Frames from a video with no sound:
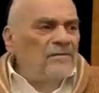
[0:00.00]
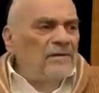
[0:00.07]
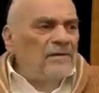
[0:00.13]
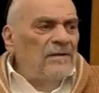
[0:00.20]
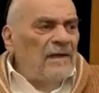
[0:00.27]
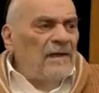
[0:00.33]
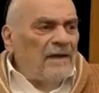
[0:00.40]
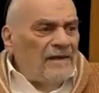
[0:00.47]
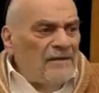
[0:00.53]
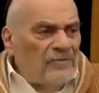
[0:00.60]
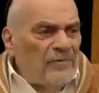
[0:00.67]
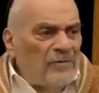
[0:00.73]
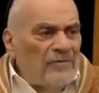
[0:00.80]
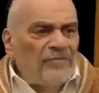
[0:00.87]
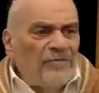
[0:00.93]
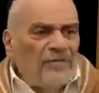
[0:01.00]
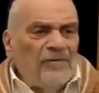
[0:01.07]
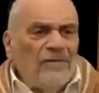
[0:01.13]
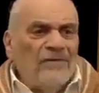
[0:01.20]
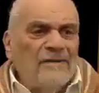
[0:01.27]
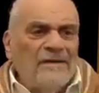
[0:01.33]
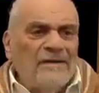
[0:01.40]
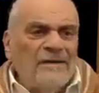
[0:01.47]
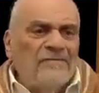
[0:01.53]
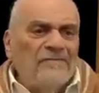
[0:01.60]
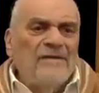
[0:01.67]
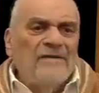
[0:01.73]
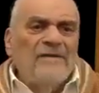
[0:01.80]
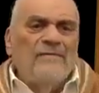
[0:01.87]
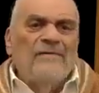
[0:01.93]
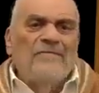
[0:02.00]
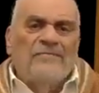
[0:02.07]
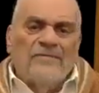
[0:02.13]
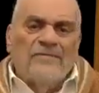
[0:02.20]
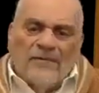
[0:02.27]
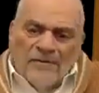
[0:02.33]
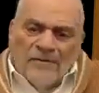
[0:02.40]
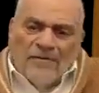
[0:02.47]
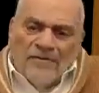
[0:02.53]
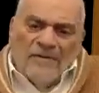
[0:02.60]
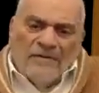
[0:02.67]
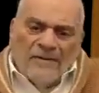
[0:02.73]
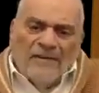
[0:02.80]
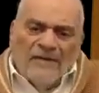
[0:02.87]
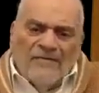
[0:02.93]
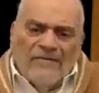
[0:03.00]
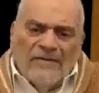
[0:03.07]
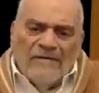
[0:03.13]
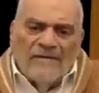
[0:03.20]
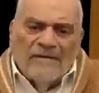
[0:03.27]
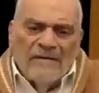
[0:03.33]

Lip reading: the gods will fall, everything will fall. The only thing is